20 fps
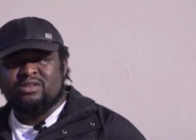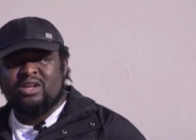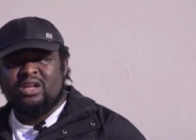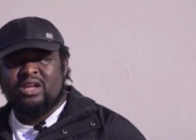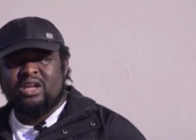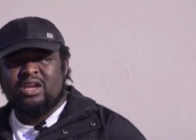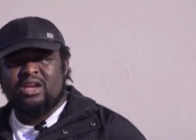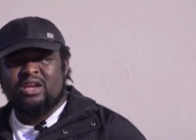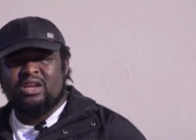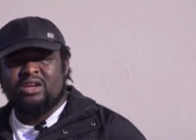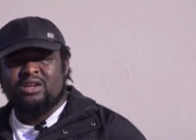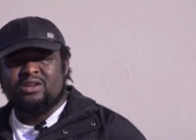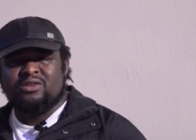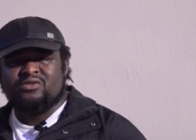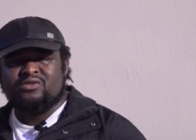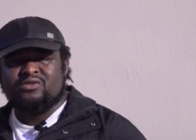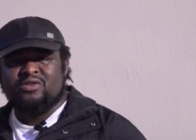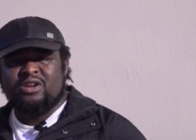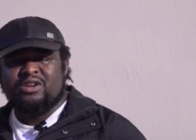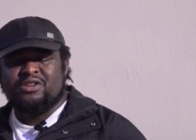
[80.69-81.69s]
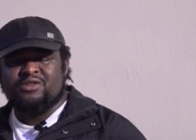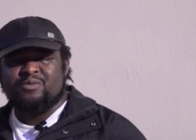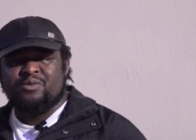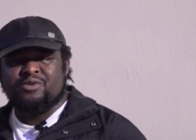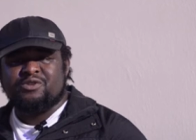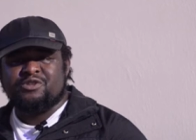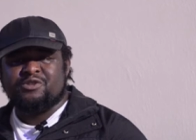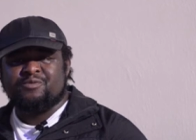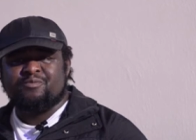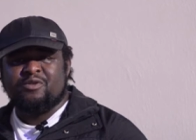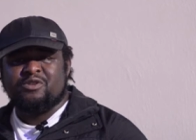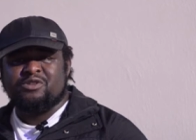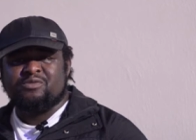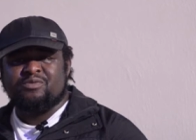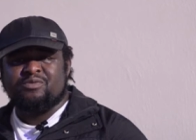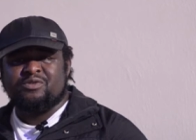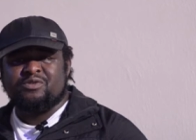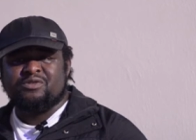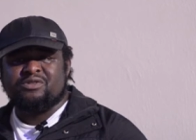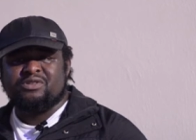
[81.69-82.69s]
I tried as much as
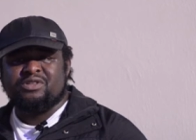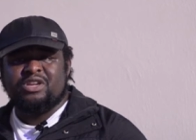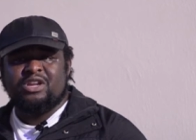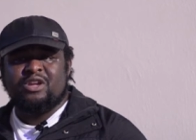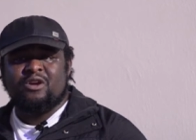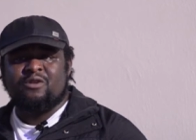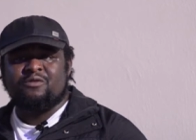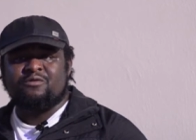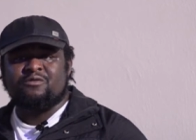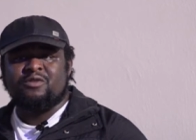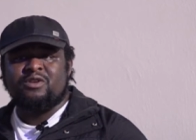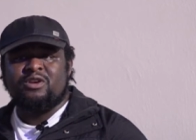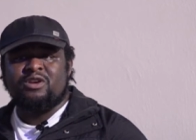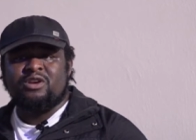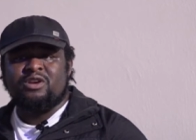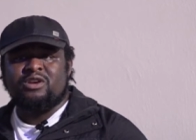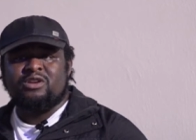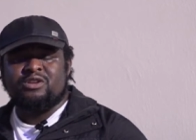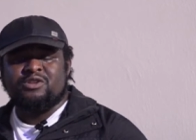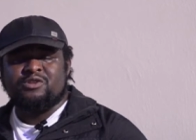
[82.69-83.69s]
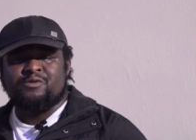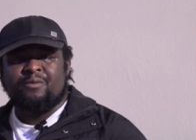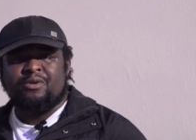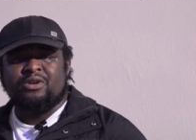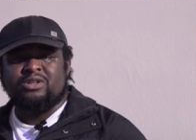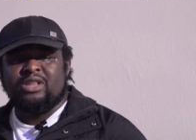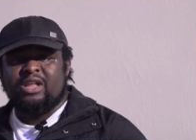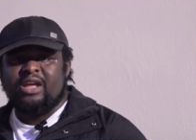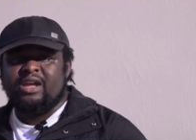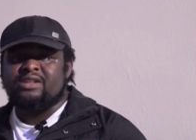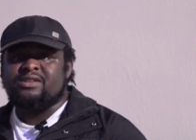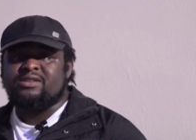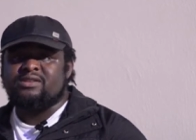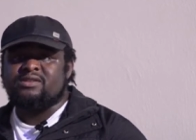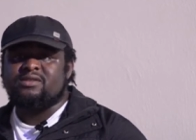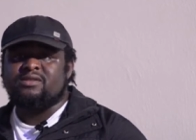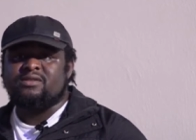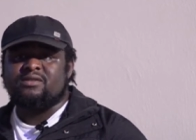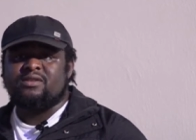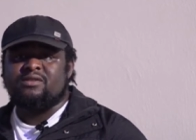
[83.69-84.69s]
possible to stay off the
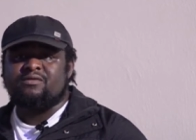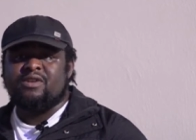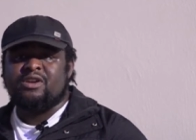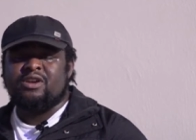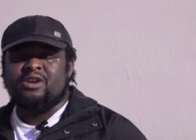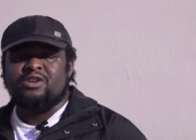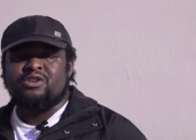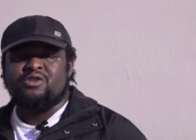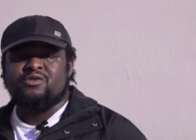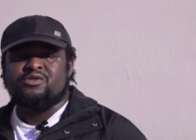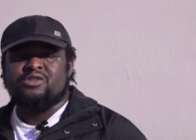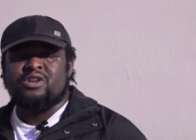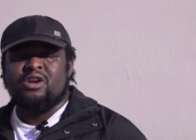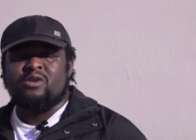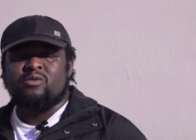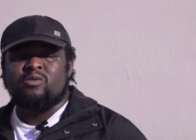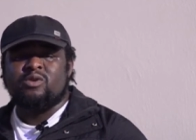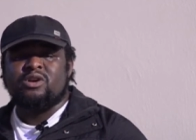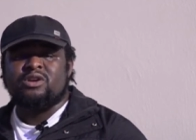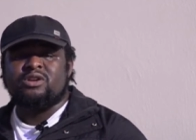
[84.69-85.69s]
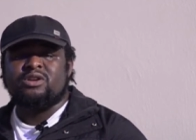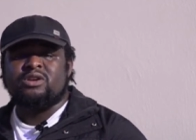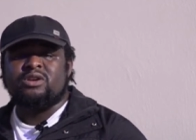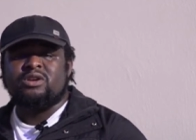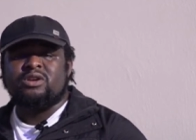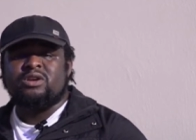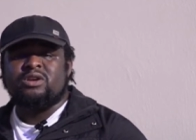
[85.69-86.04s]
spotlight, if I can use that word.